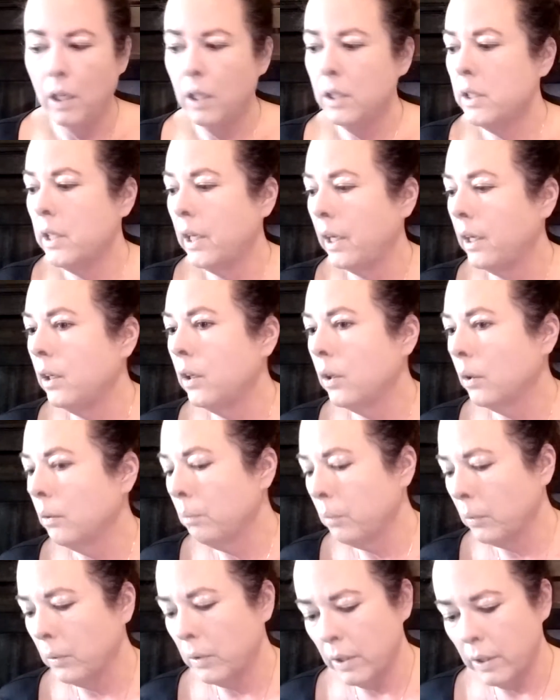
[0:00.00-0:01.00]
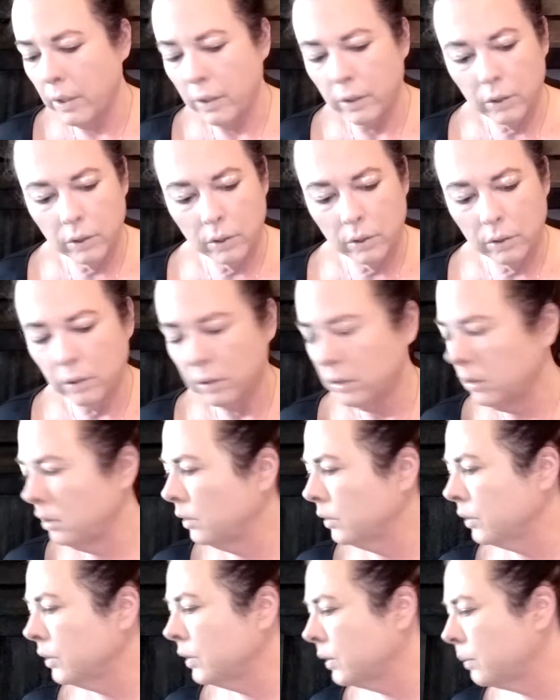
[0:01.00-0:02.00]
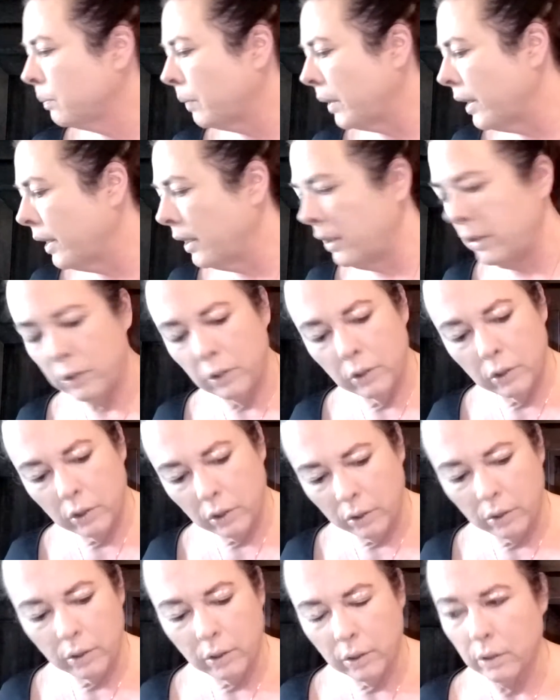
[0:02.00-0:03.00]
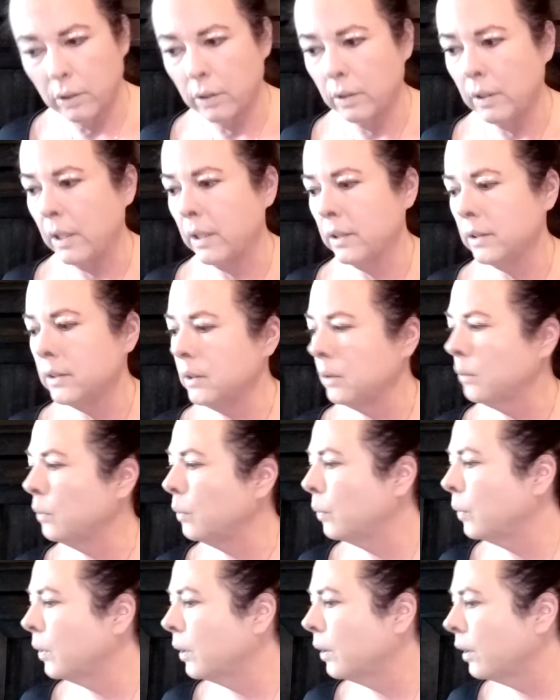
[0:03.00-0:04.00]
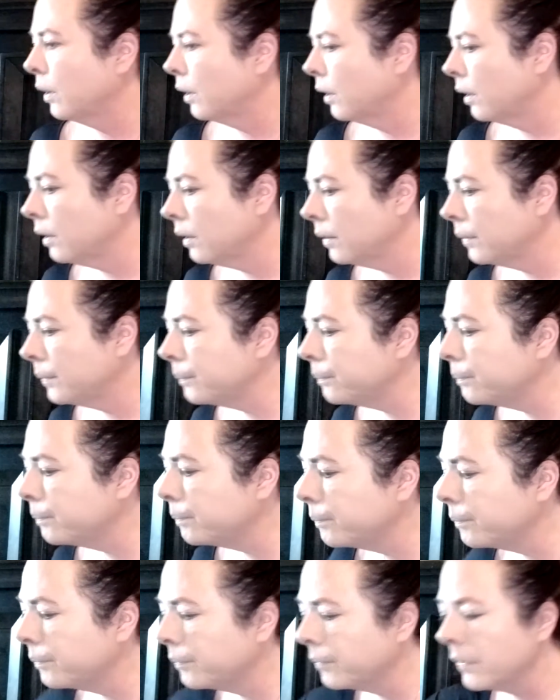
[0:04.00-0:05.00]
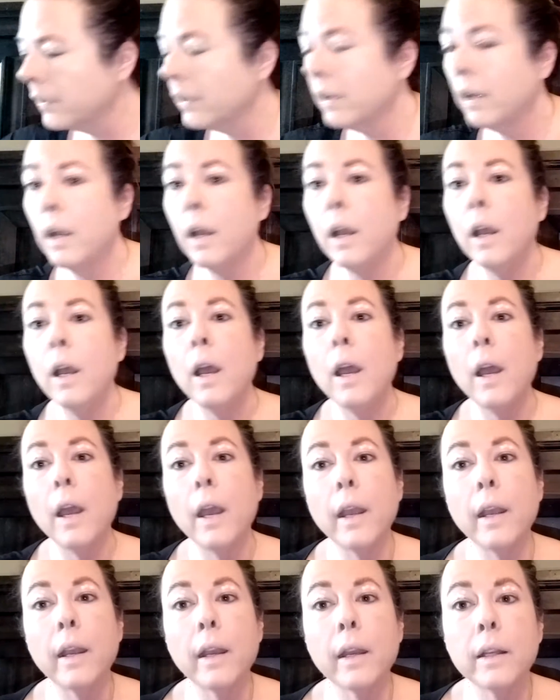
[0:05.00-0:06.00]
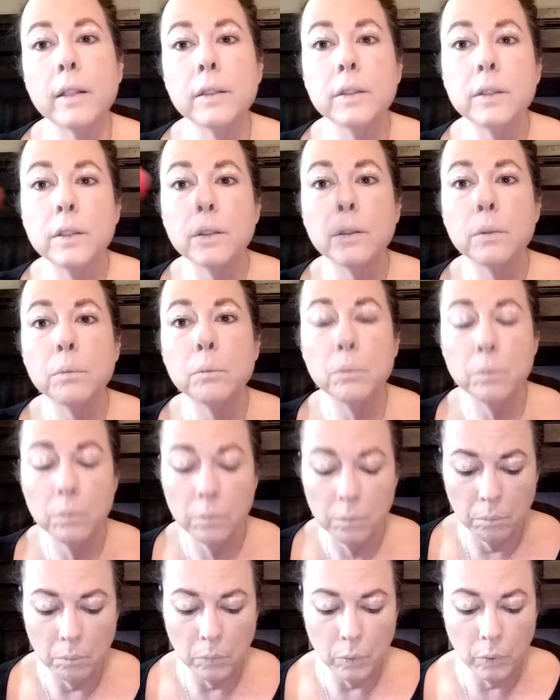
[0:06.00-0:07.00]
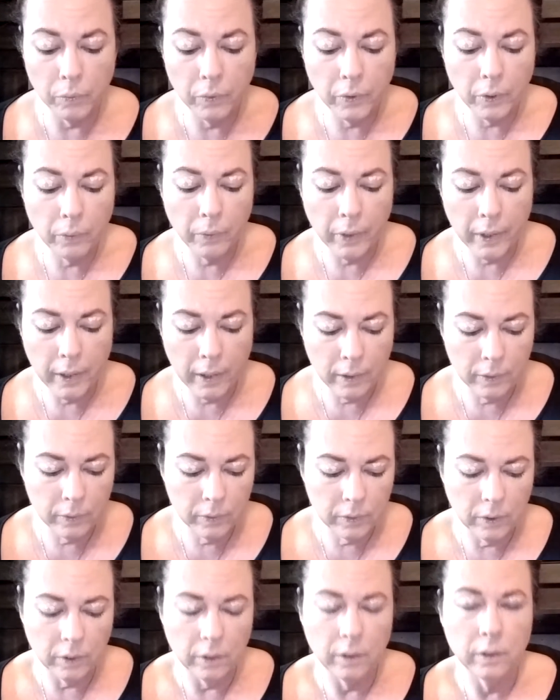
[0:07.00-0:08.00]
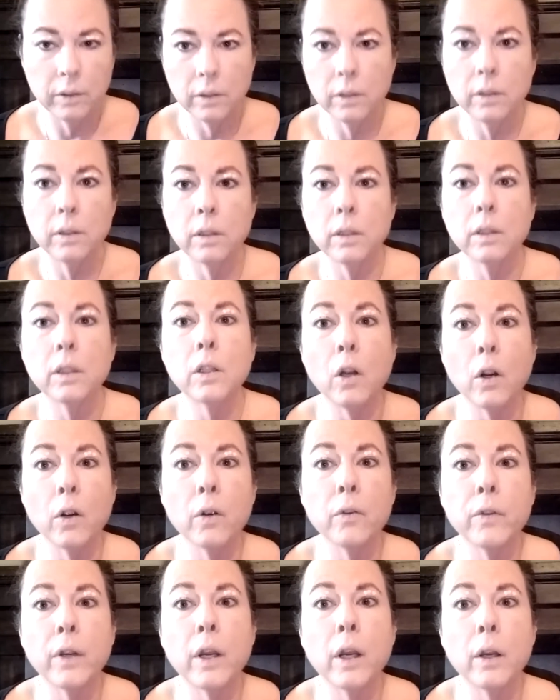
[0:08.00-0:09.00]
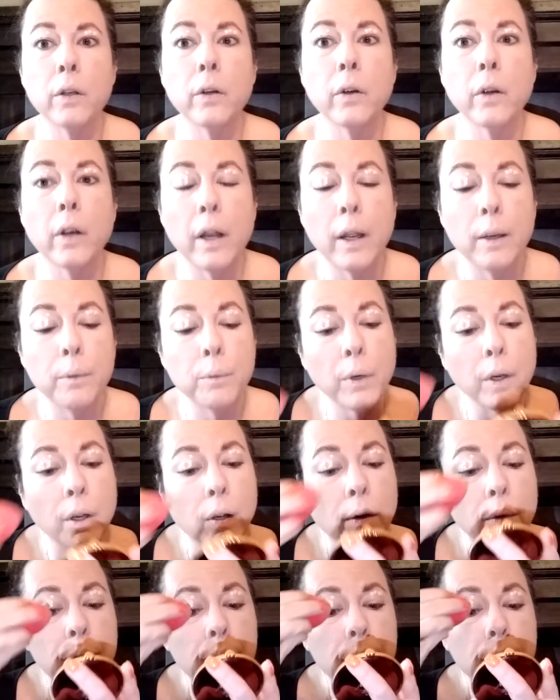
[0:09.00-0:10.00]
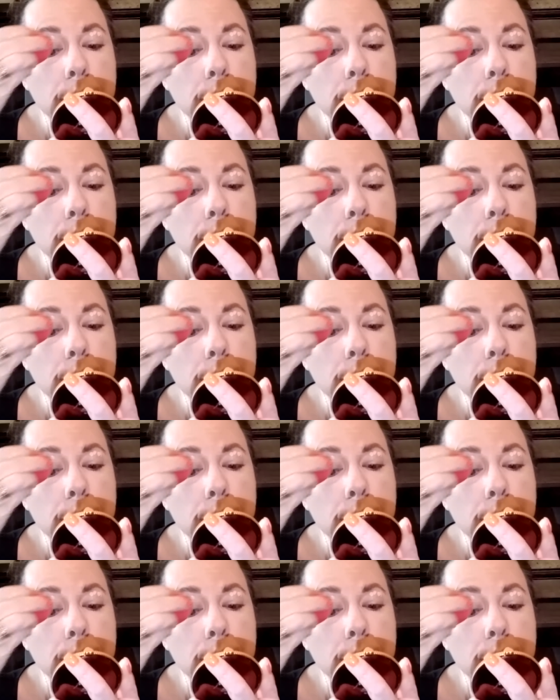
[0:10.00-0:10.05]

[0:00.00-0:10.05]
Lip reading: Take your brush, your sponge, as it were, and move it around. Carve out your eyebrow.